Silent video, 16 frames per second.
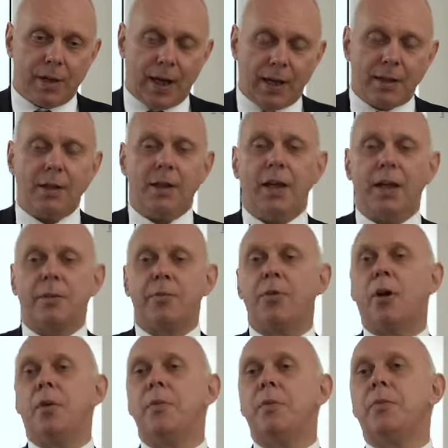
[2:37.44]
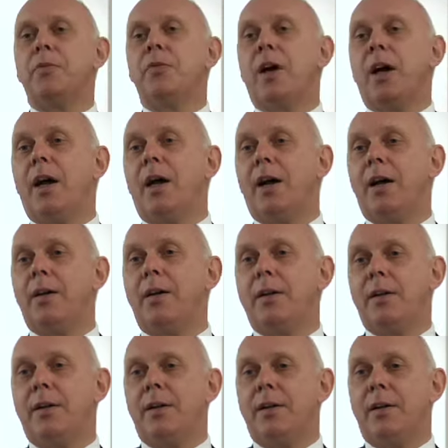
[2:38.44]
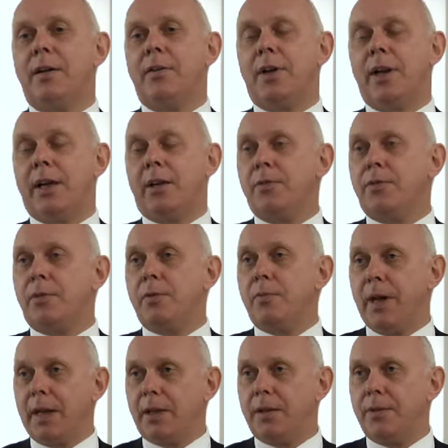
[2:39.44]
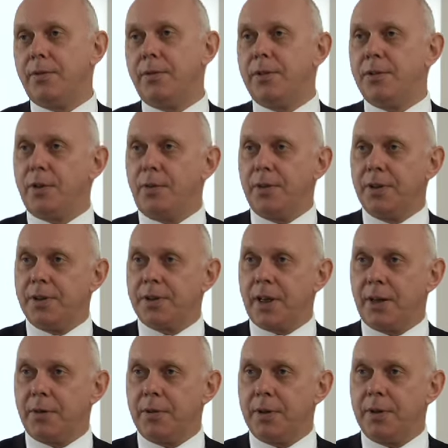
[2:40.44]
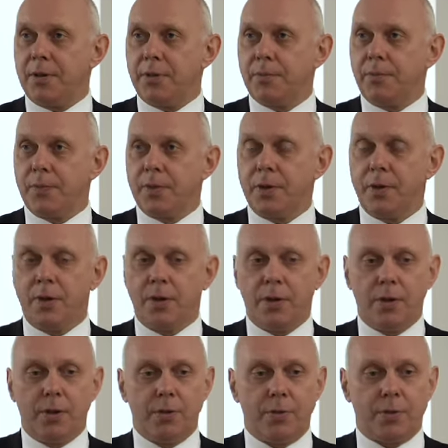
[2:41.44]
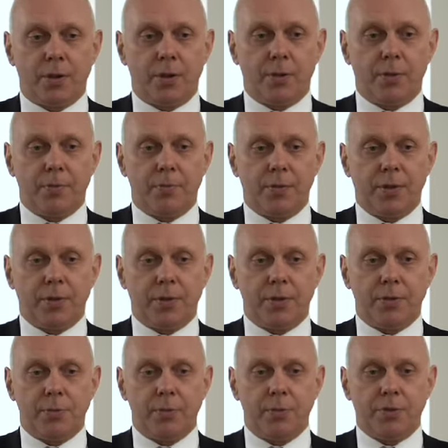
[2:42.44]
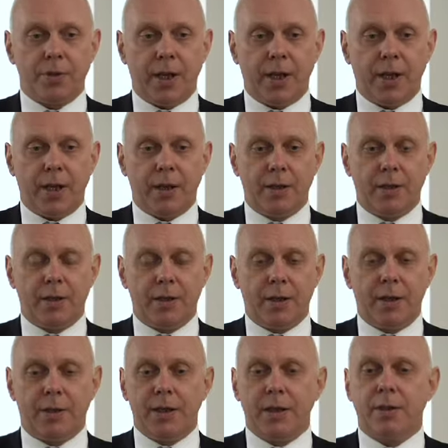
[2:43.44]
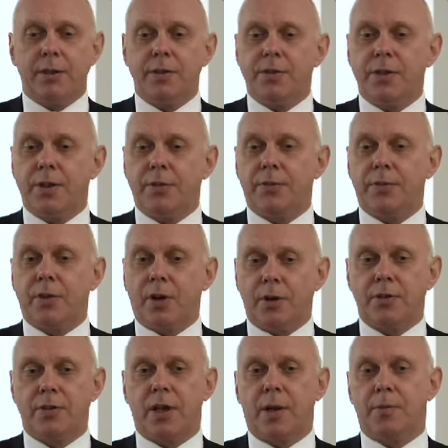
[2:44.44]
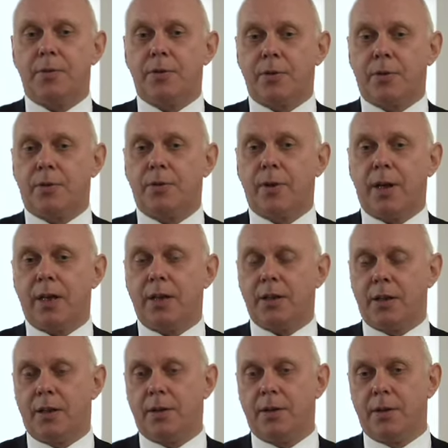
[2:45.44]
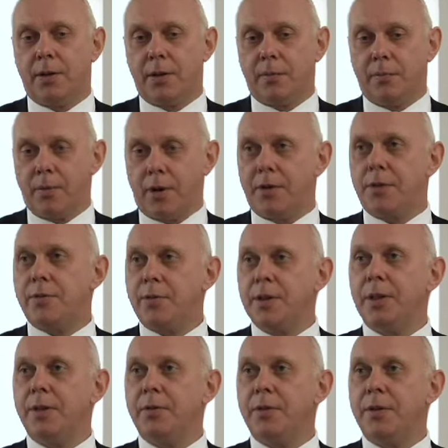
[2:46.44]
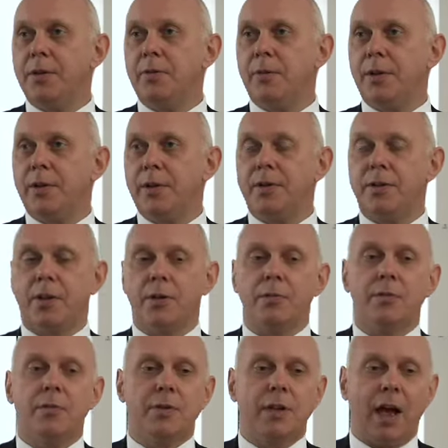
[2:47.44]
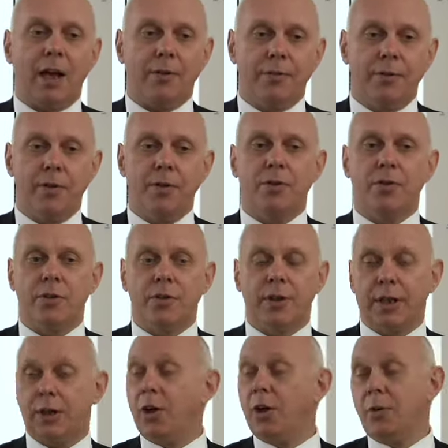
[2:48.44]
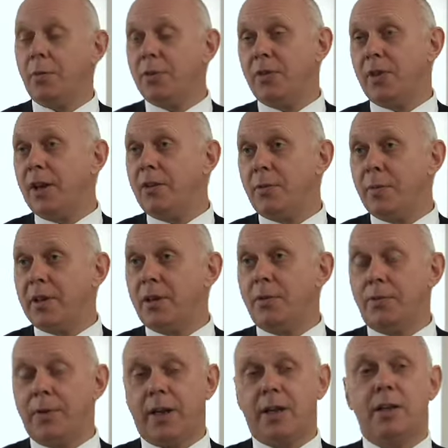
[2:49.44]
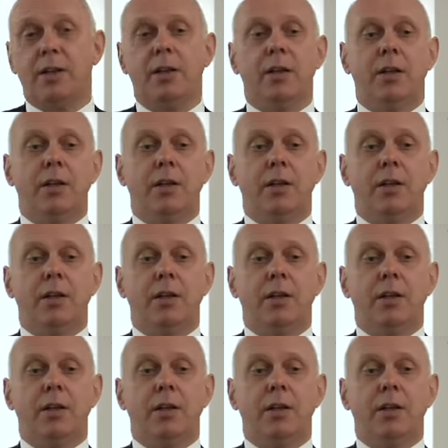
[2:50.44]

underlying problems are the lack of competitiveness of these countries. Mm-hmm. So this was an ill-conceived concept to create a monetary union with so divergent economies. And as a matter of fact,